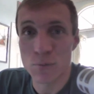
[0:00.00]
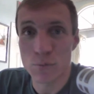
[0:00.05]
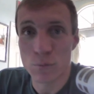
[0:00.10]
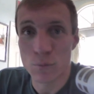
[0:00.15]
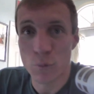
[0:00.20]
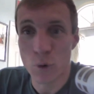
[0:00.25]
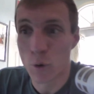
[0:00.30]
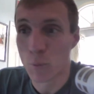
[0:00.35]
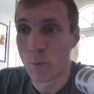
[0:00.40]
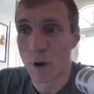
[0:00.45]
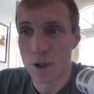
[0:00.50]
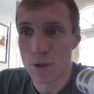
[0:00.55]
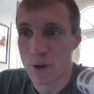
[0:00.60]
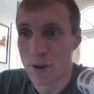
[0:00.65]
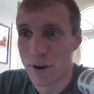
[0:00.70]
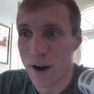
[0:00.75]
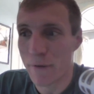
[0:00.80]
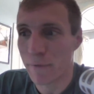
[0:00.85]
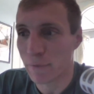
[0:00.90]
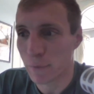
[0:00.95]
would much
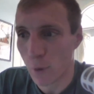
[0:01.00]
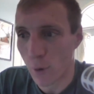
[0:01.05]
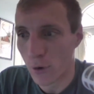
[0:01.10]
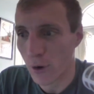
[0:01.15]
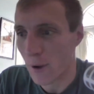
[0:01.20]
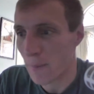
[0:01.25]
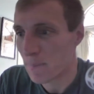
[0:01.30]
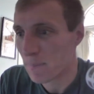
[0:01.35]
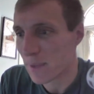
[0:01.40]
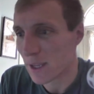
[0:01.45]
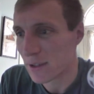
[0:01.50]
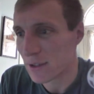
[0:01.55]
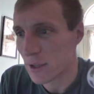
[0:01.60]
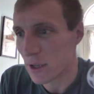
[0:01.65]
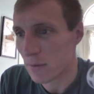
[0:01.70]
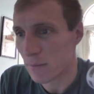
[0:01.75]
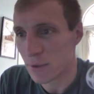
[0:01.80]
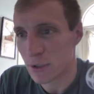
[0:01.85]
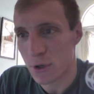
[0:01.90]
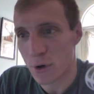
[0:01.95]
rather have Florida
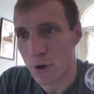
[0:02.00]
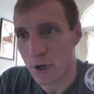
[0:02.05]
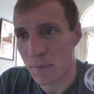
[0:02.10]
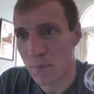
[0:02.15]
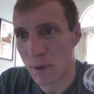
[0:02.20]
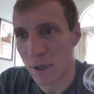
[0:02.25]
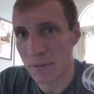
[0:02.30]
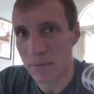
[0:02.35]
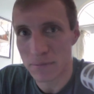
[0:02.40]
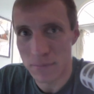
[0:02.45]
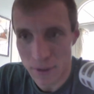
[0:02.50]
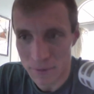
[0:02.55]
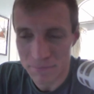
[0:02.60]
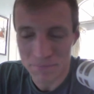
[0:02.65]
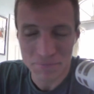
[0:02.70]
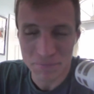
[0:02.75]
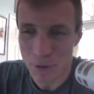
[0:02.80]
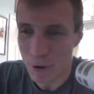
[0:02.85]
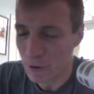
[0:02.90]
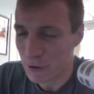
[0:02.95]
instead of Missouri, but you
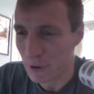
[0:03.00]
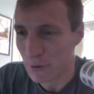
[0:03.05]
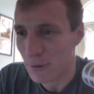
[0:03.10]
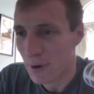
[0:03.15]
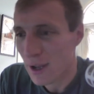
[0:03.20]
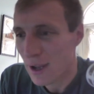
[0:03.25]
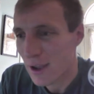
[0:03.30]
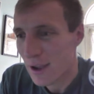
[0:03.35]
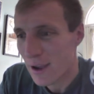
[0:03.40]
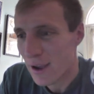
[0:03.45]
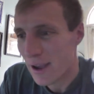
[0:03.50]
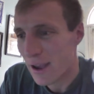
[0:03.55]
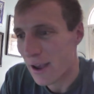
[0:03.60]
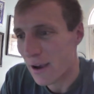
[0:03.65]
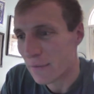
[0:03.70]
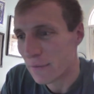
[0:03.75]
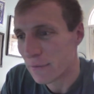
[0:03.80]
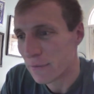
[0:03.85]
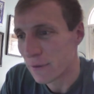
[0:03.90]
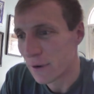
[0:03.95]
also
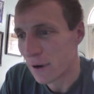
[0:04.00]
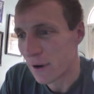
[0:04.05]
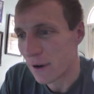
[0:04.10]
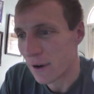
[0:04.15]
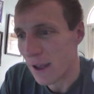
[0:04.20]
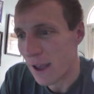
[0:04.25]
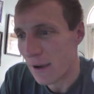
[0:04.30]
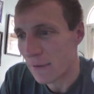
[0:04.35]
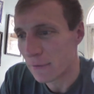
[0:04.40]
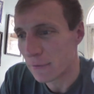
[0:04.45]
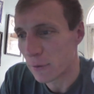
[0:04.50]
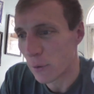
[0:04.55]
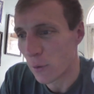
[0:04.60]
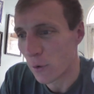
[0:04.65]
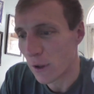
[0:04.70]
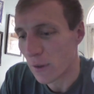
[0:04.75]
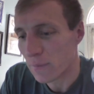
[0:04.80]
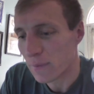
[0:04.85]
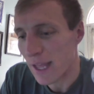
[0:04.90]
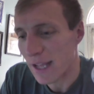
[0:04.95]
have
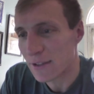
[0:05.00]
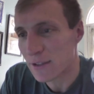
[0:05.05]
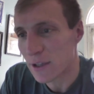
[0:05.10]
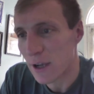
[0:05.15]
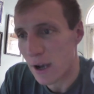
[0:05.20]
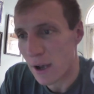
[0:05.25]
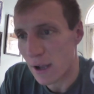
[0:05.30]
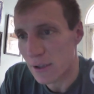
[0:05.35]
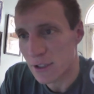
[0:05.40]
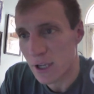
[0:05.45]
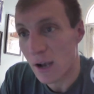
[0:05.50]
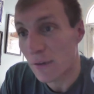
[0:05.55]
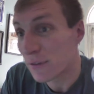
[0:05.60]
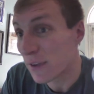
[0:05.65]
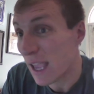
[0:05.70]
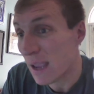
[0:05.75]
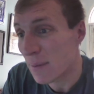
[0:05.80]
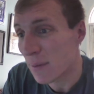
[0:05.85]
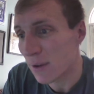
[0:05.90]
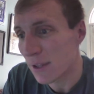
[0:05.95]
Florida. That's a tough
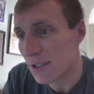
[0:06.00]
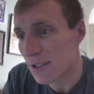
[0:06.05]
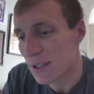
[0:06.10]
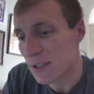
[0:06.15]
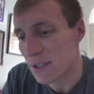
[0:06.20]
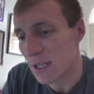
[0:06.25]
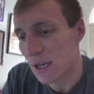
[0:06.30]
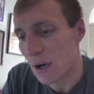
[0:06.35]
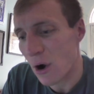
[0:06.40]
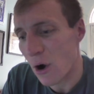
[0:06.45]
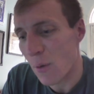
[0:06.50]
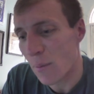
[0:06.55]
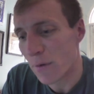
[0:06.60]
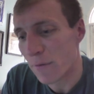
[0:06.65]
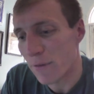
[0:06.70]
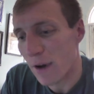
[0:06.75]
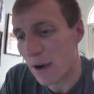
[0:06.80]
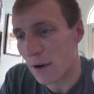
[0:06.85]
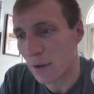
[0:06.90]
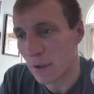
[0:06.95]
game. At least it's at home.
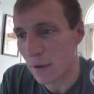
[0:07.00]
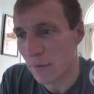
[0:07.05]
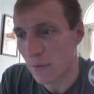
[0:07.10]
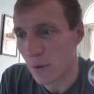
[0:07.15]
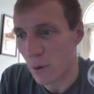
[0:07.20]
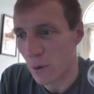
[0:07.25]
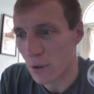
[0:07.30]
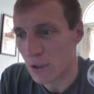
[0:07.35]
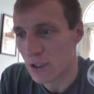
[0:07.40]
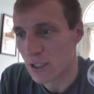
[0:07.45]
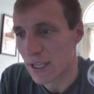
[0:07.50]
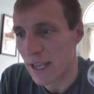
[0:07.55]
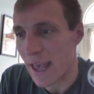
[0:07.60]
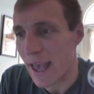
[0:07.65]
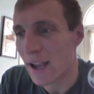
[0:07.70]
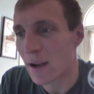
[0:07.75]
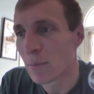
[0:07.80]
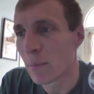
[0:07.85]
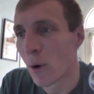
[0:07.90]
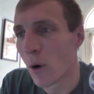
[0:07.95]
And finally, of course, the
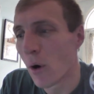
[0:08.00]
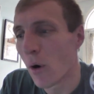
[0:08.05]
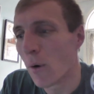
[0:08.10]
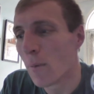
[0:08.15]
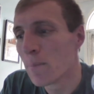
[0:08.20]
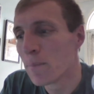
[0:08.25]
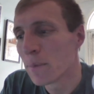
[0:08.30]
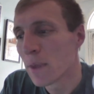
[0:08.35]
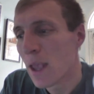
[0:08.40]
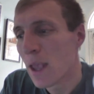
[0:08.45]
Egg Bowl